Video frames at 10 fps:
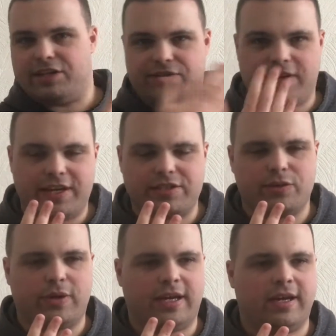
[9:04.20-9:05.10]
his face
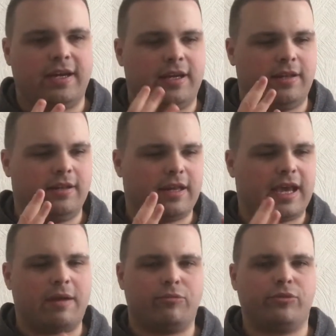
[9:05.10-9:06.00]
away, and the
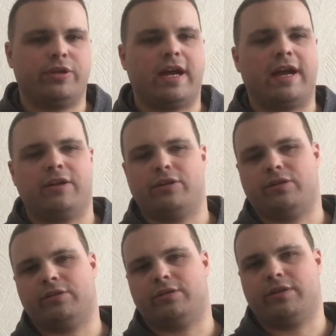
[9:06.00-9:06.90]
camera
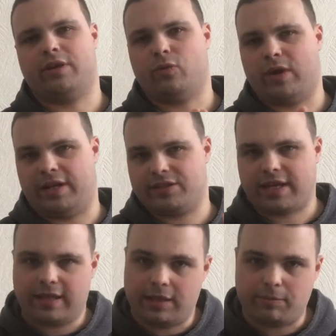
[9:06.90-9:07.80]
angle that when he's
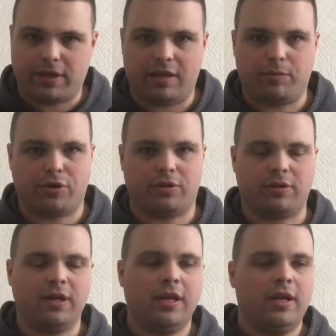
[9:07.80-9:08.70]
killing
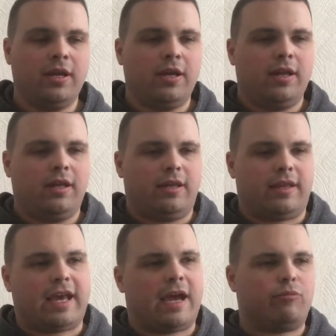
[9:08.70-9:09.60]
people,
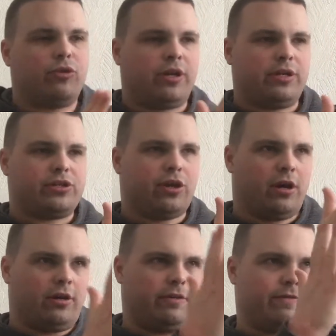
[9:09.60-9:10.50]
the camera
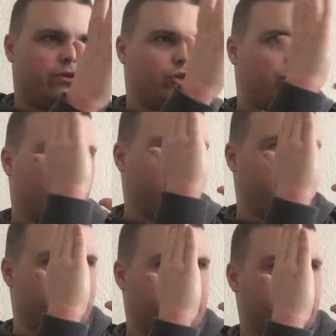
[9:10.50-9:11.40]
sort of
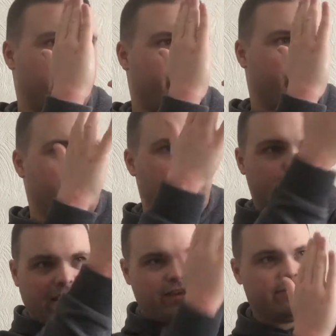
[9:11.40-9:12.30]
shoots from the
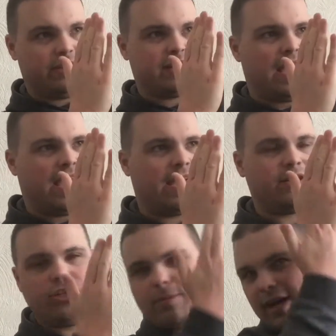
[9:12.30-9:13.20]
back of his
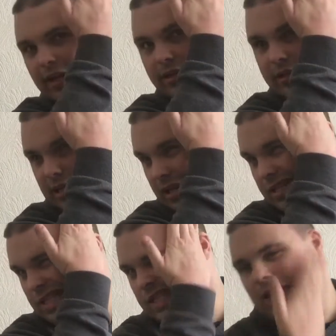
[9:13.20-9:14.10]
head. You might see a
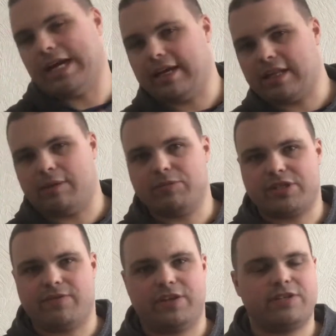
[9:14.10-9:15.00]
slight
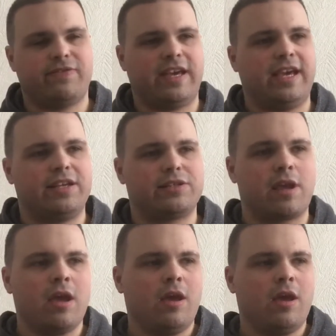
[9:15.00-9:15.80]
glimpse of his face,